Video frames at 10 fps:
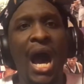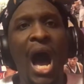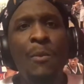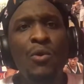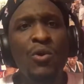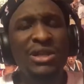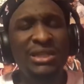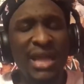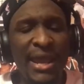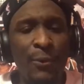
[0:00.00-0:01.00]
I'm gonna
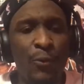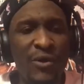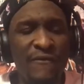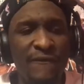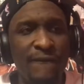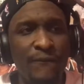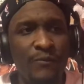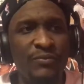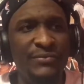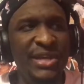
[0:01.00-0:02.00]
say with
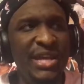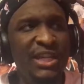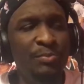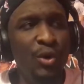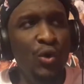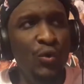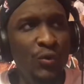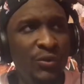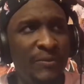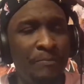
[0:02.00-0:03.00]
these
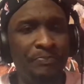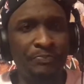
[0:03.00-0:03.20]
moves,